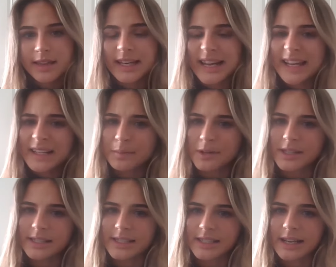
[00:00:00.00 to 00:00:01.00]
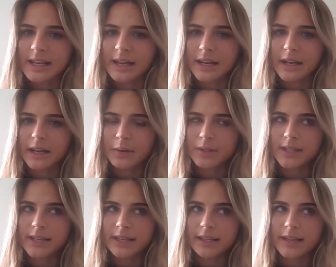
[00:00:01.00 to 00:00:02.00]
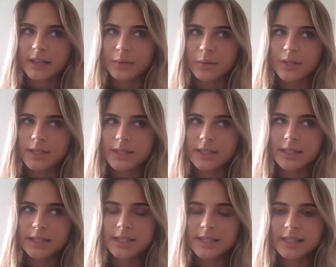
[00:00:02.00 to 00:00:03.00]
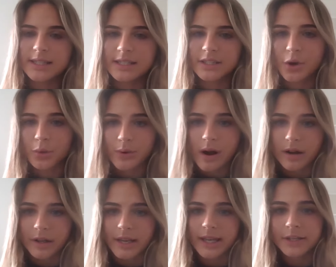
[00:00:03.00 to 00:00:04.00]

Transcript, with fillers: and then eighty percent. And I, I was like, like where did this go wrong?